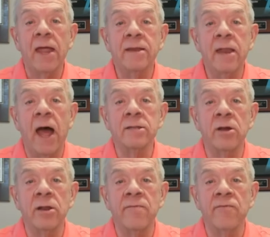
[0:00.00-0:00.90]
and
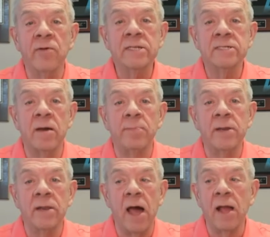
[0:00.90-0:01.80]
not going to freeze
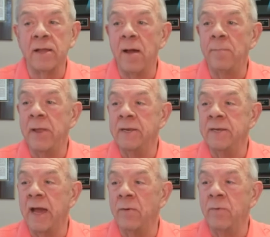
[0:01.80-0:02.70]
up and lock
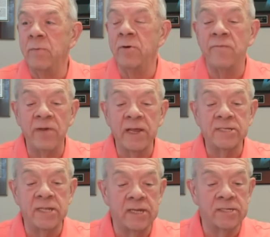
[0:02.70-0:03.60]
up, and we will
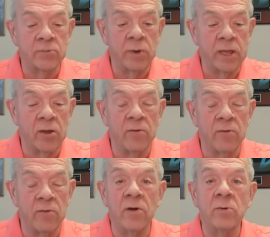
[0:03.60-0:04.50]
fix it as we
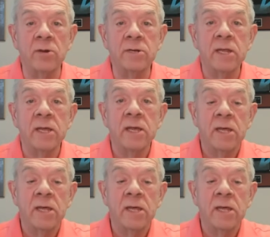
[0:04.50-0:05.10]
go forward